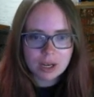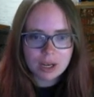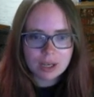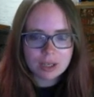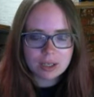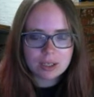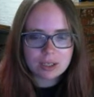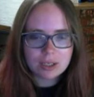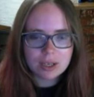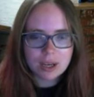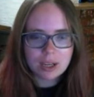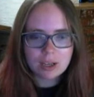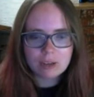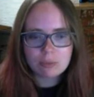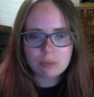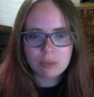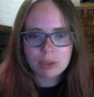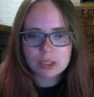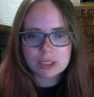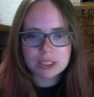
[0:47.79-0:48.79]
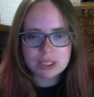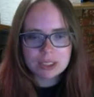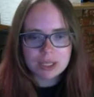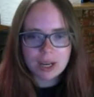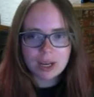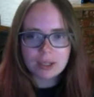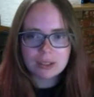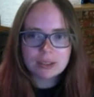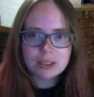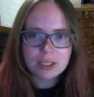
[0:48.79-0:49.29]
I can kind of
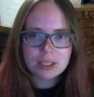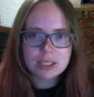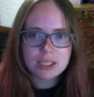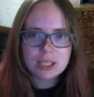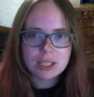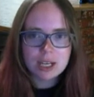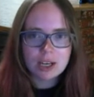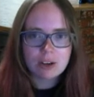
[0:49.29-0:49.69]
multitask and take